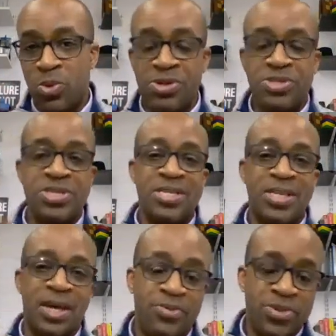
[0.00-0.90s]
When there's a
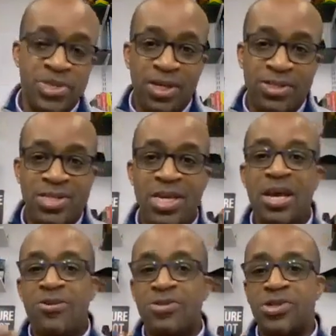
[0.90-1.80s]
decline in results,
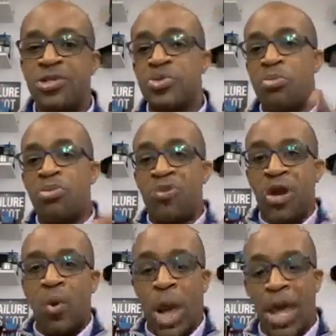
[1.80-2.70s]
there's also a
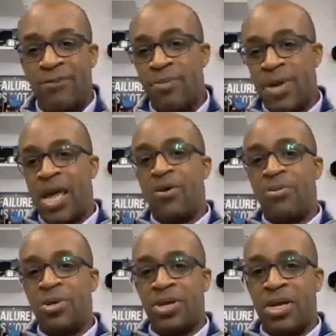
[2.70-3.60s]
moving away from
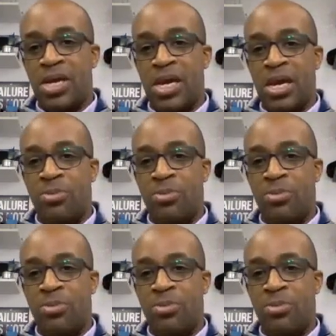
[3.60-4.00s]
accountability